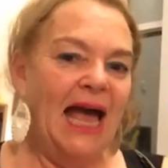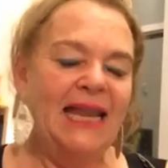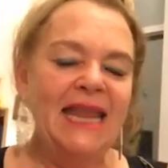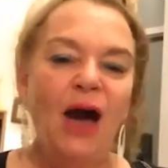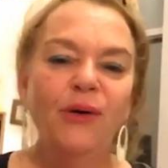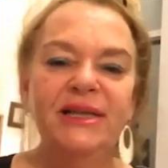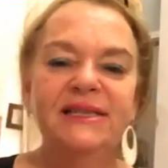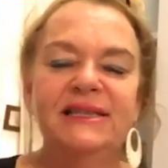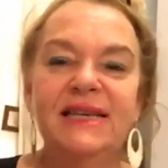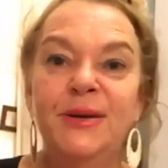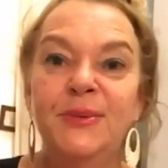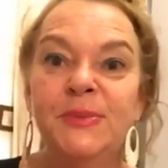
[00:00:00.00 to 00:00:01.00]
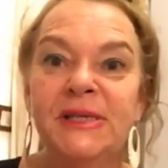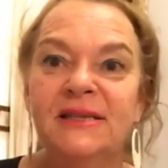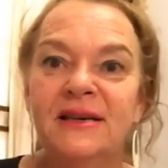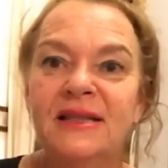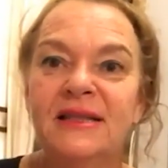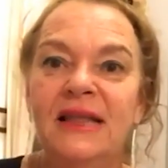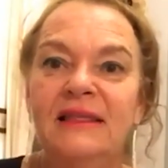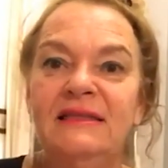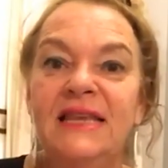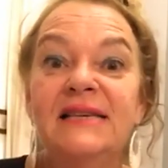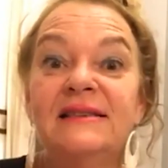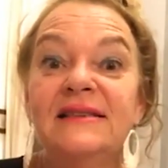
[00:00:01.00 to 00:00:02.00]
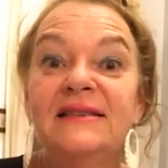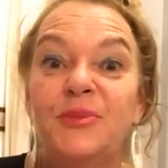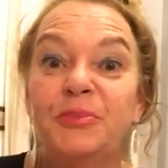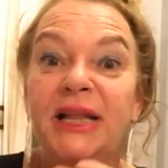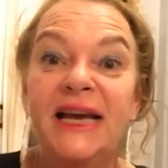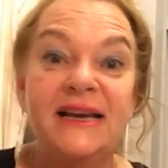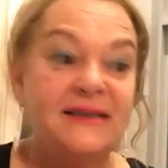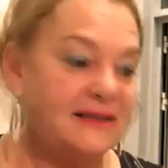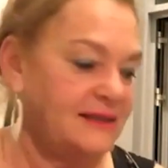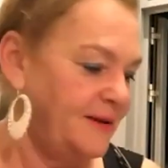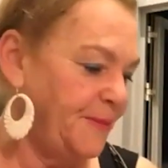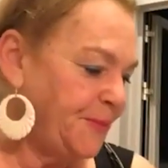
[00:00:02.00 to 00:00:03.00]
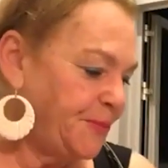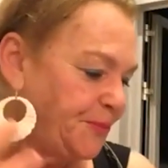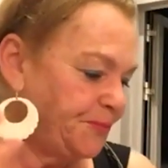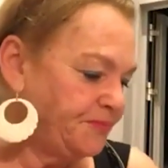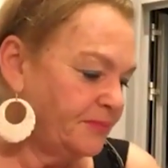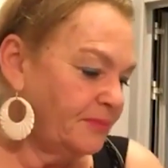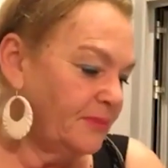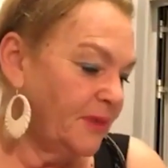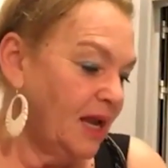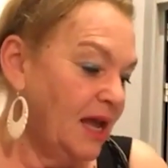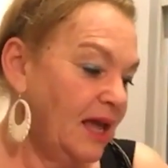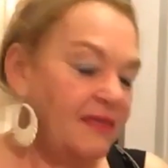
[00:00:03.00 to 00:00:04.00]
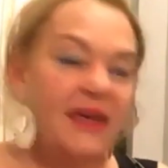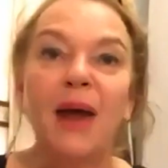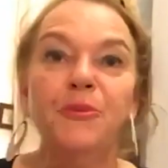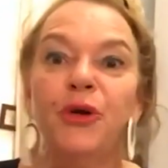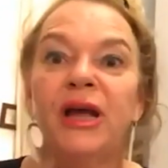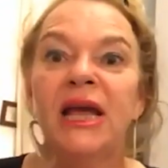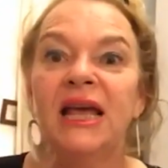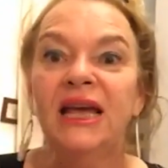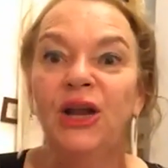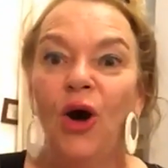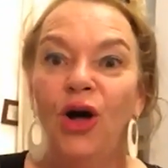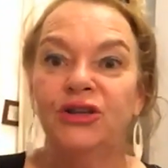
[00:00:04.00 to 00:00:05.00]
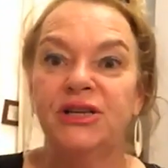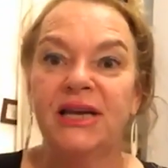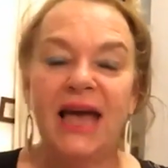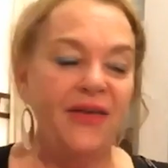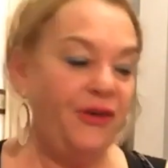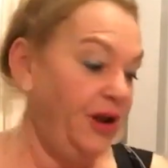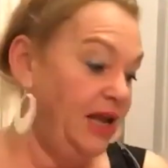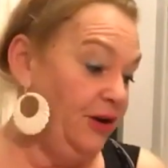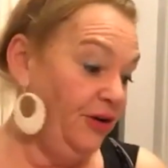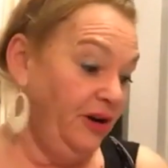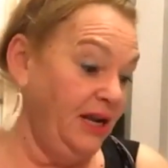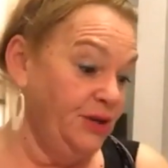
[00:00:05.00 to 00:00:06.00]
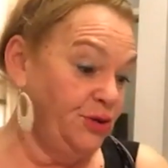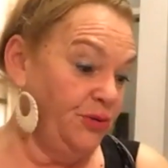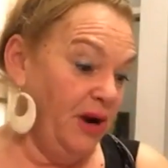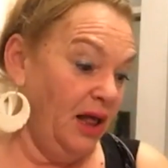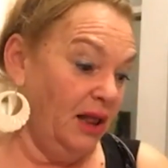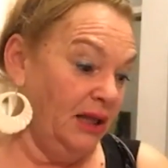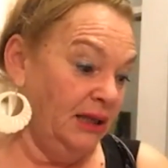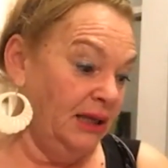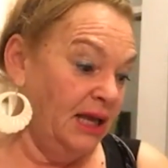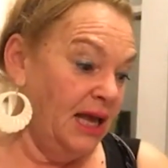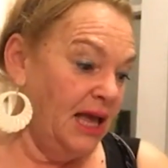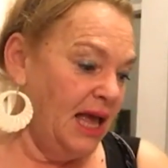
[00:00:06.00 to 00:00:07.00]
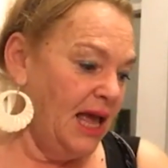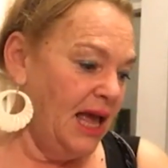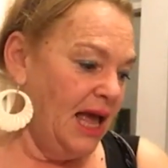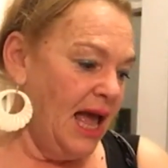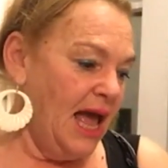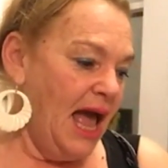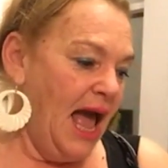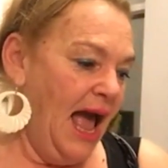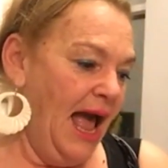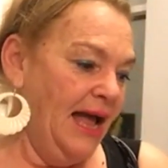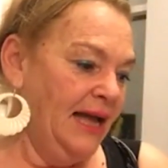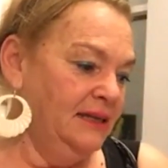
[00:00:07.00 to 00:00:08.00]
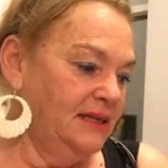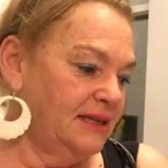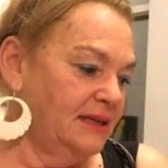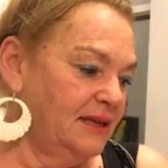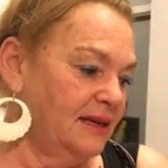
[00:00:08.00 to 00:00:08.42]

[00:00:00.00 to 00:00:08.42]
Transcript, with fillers: And now it seems that this is the place that I'm bringing it all together here in Israel. And